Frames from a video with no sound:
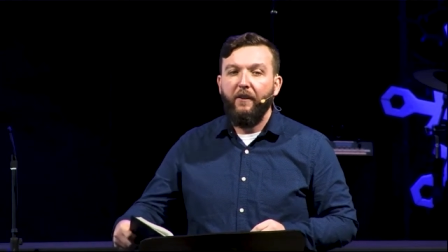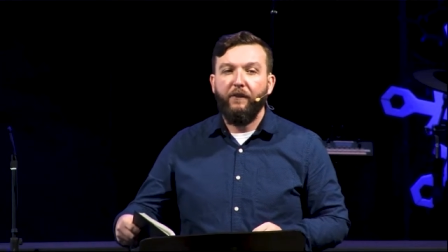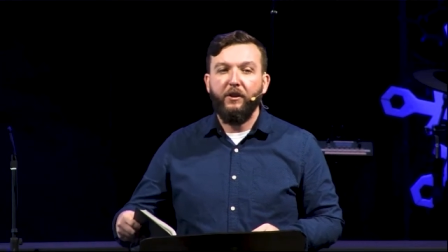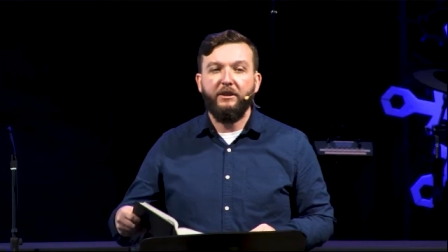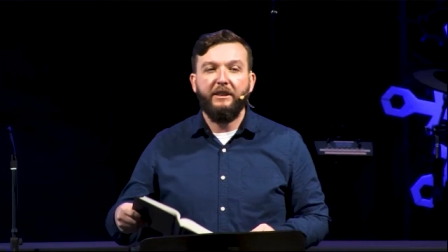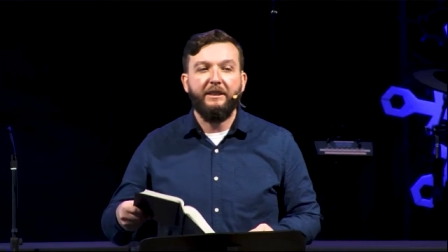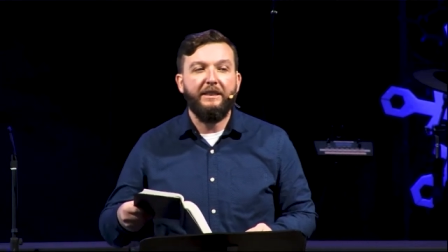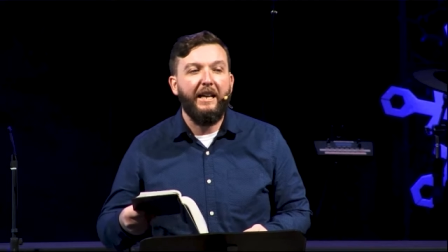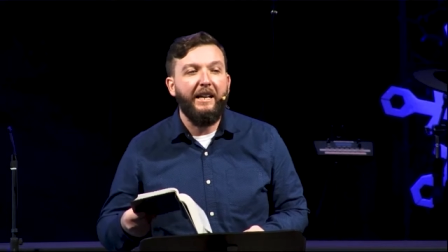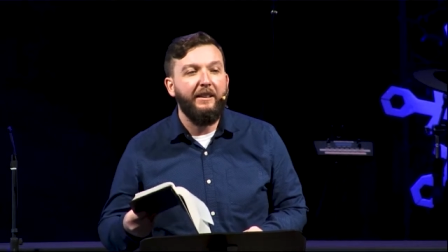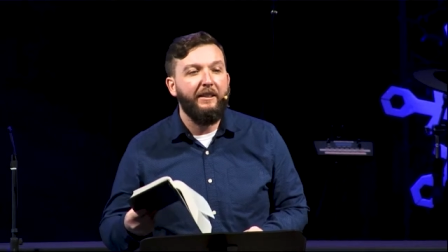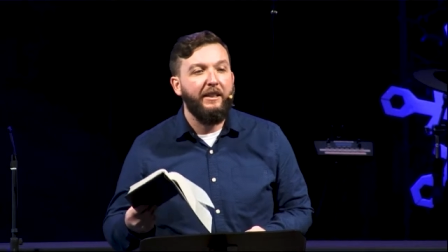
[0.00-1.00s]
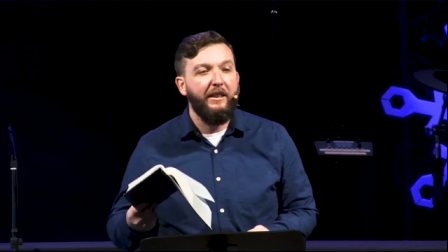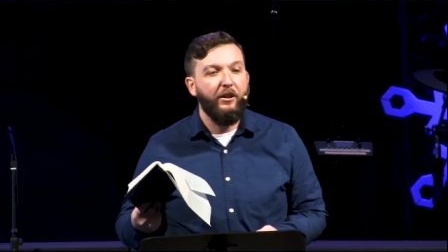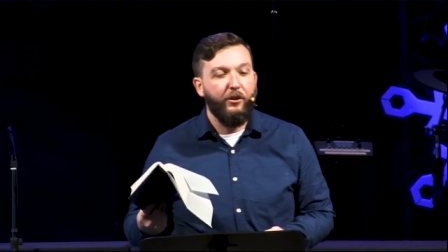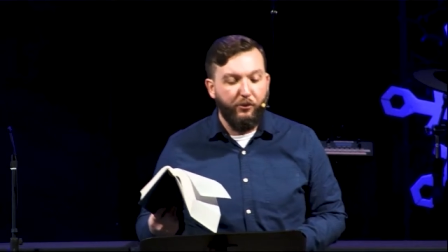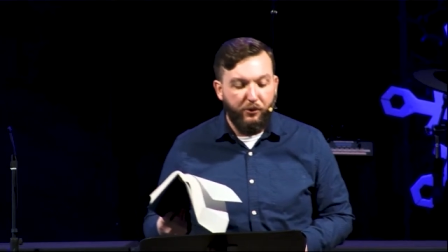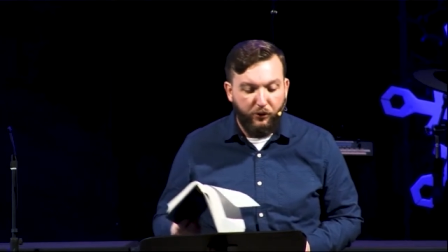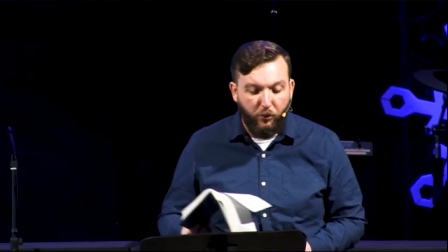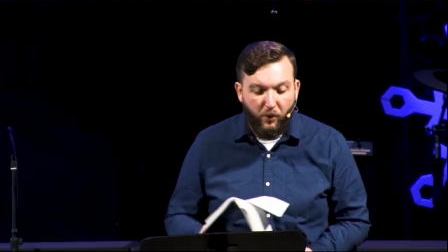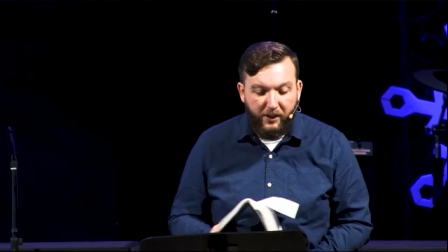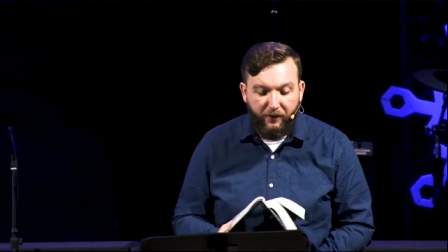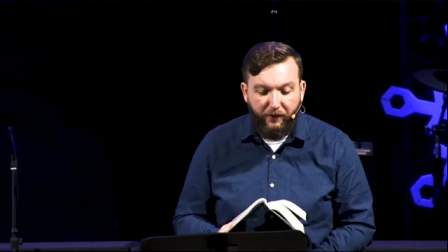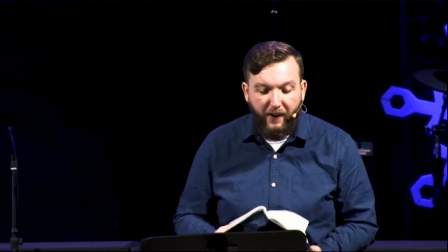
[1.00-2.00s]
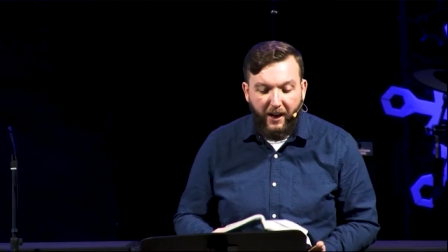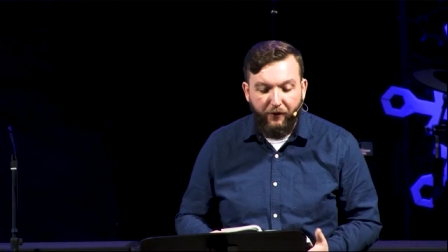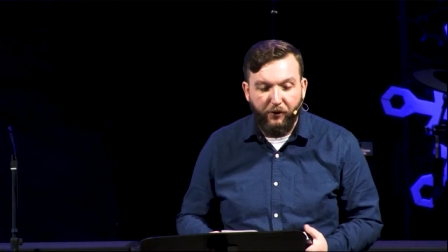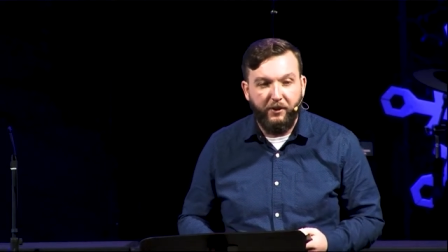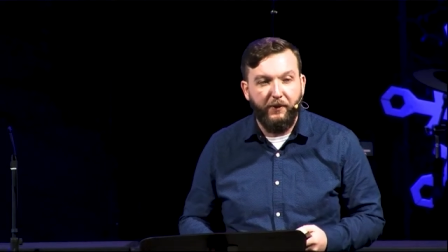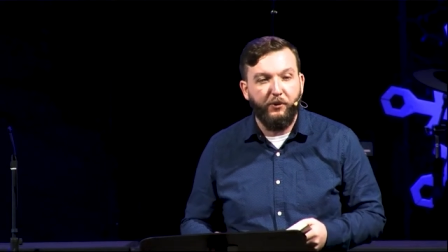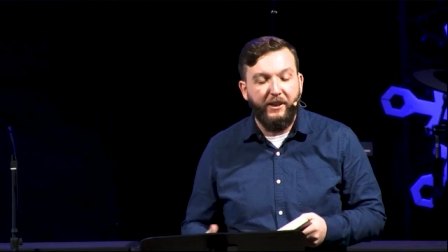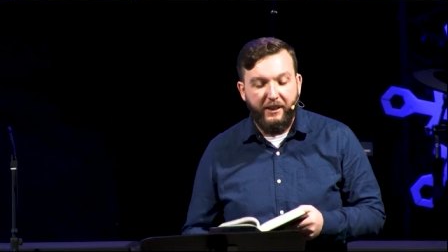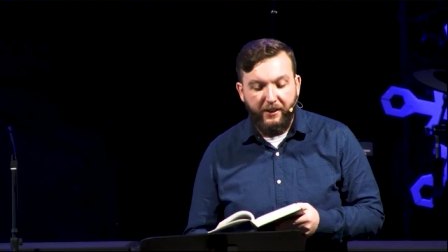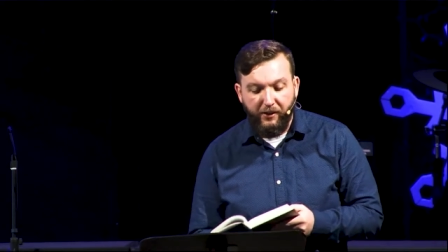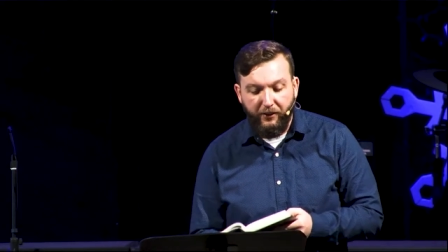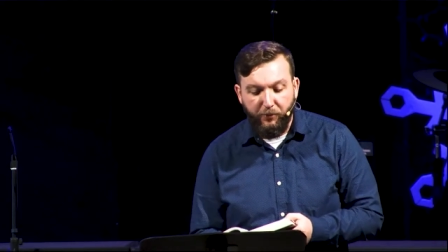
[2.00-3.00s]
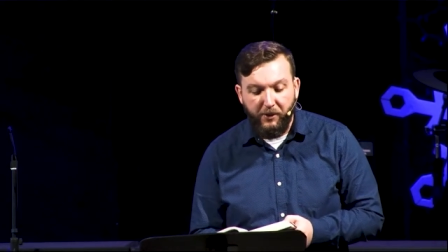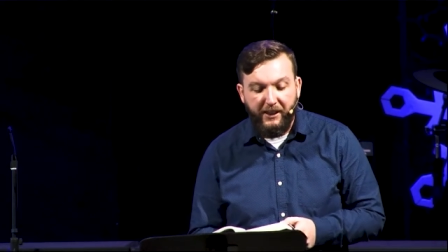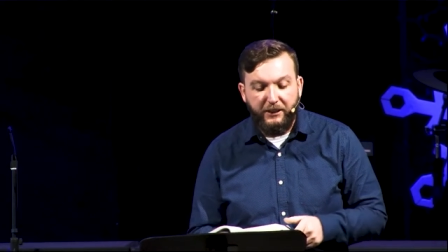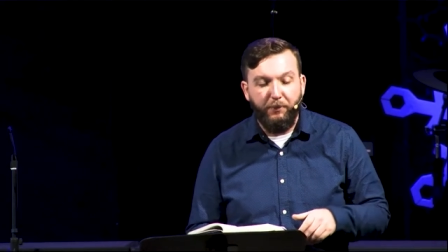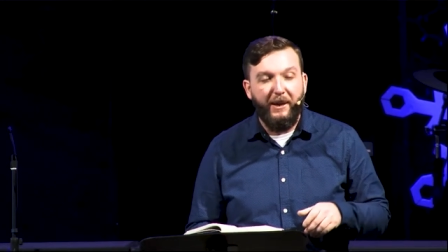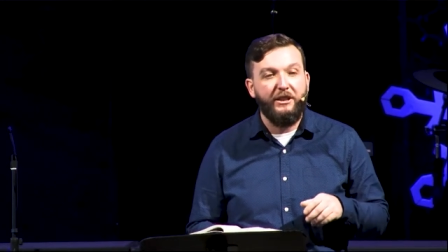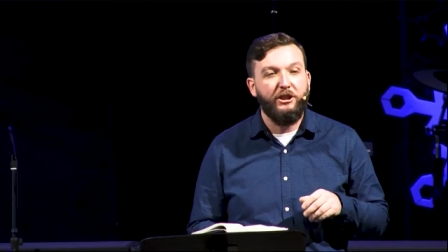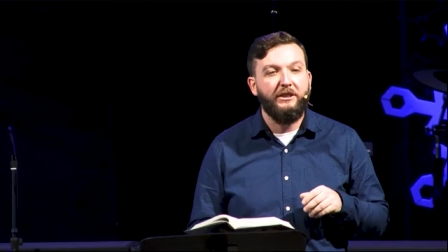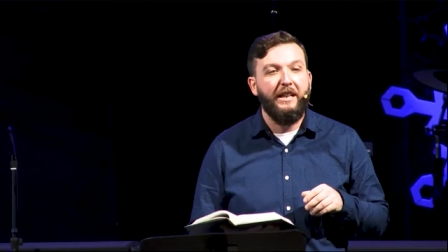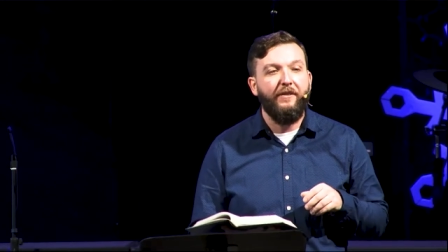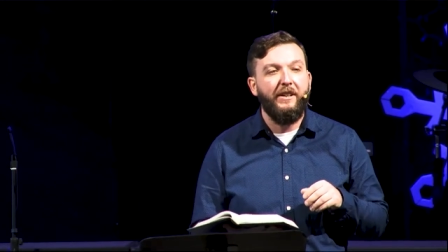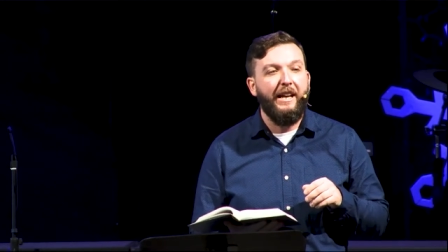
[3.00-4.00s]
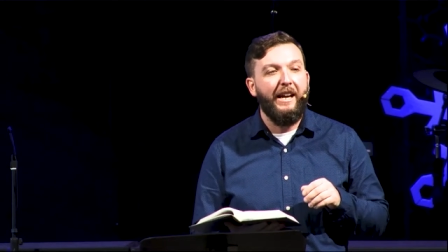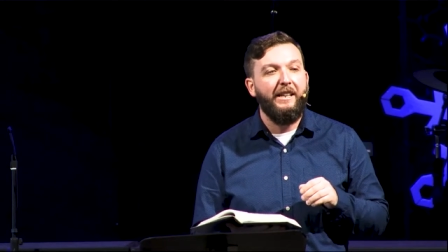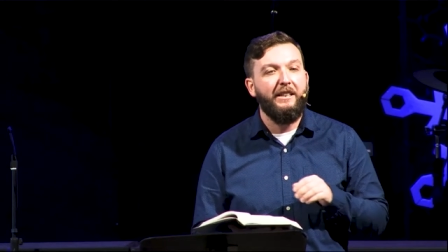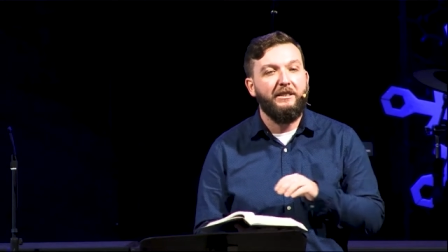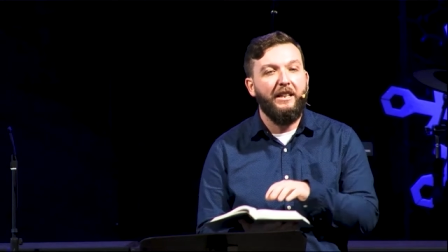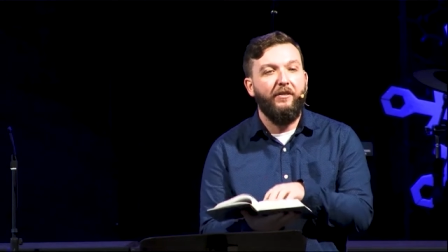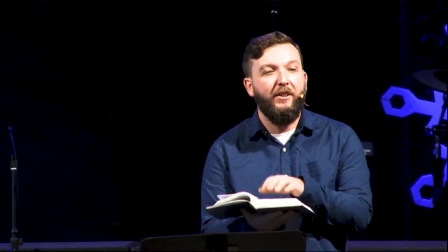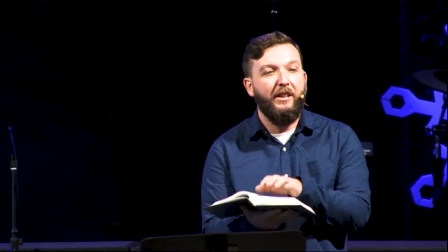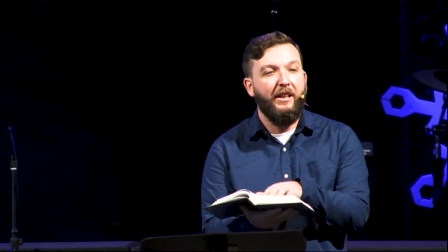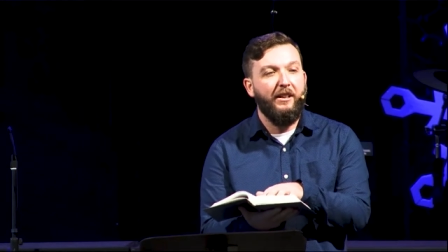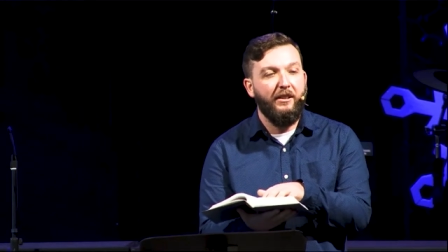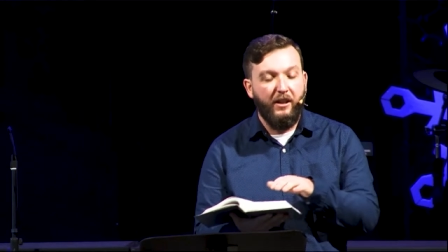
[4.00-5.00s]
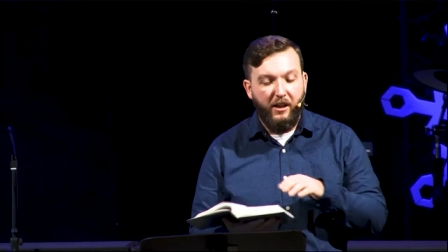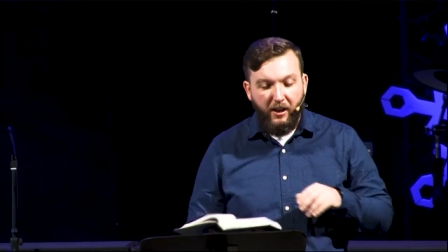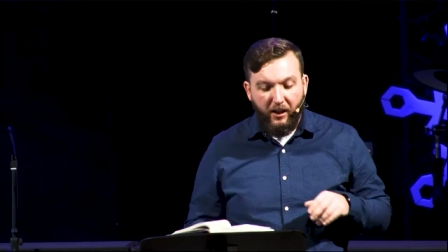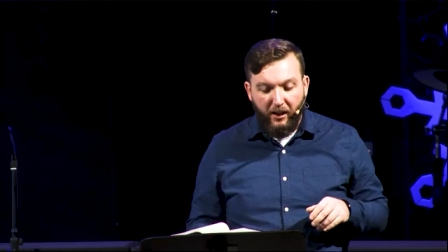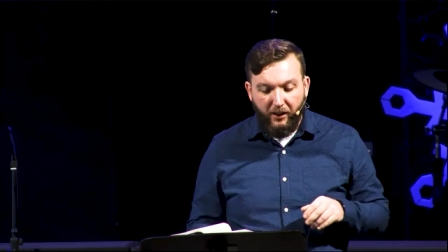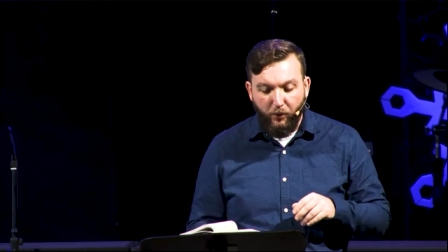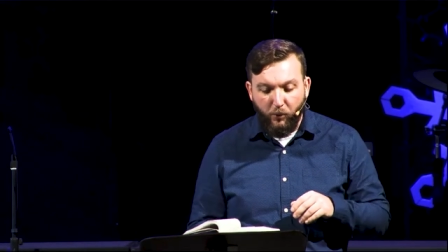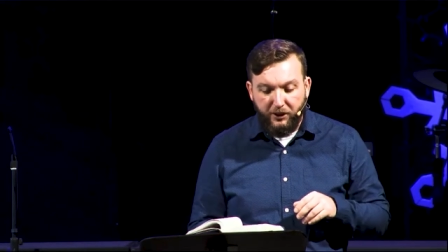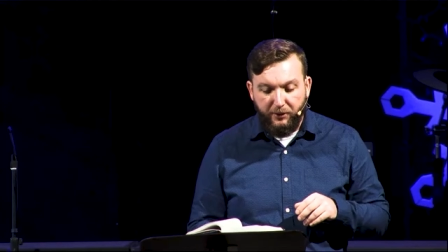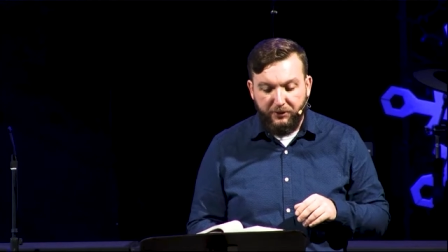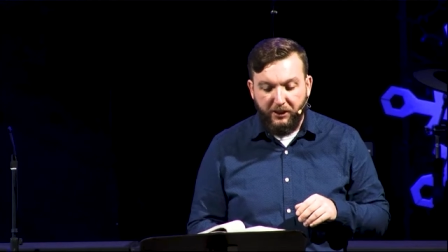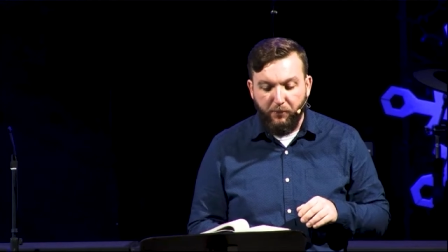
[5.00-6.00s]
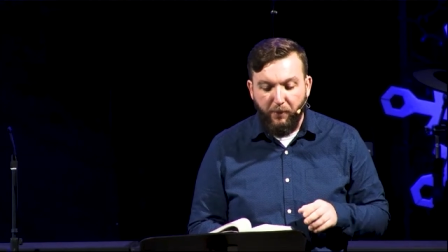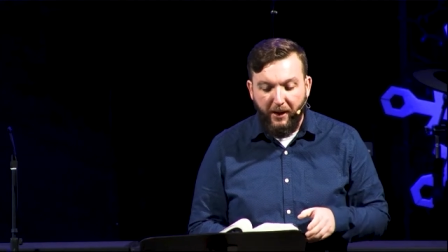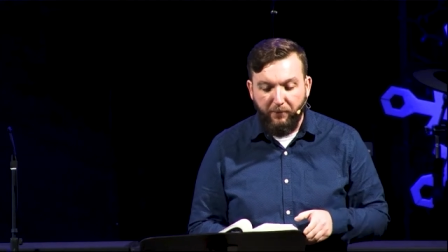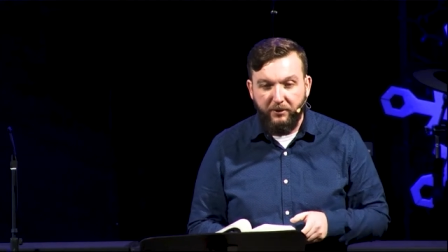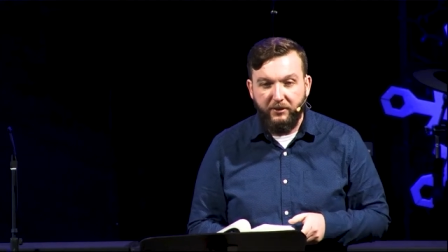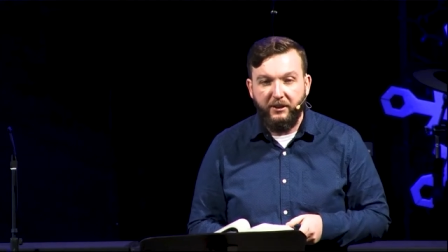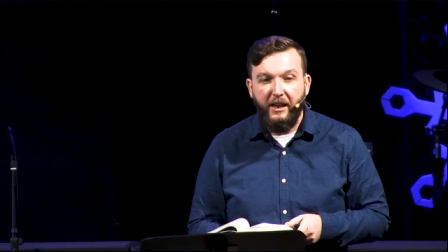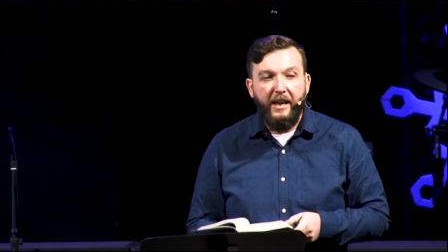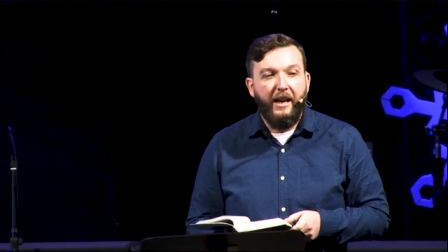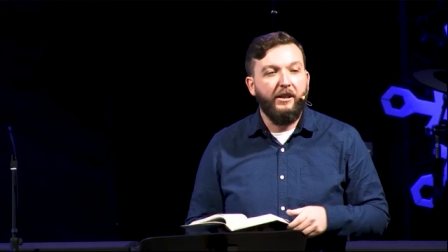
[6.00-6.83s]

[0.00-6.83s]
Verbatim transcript: verses 19 through 25. We're going to be reading there this morning. That's page 787 in uh, the Worship Center Bibles.